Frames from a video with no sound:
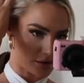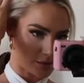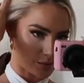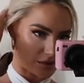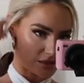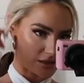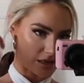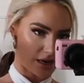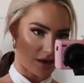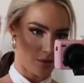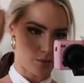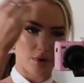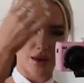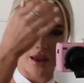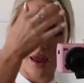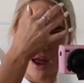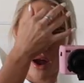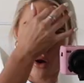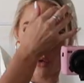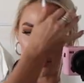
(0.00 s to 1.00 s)
It's been taking
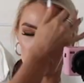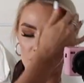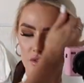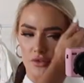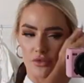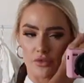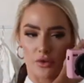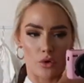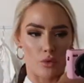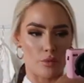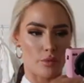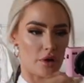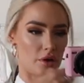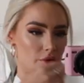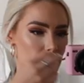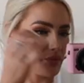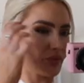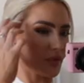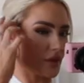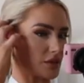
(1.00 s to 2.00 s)
me hours to film,
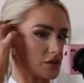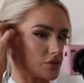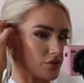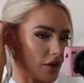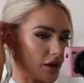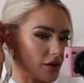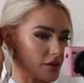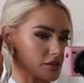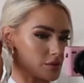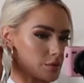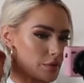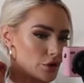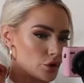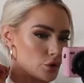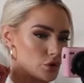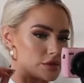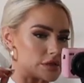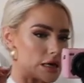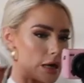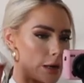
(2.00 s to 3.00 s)
but it's fine. It's been a good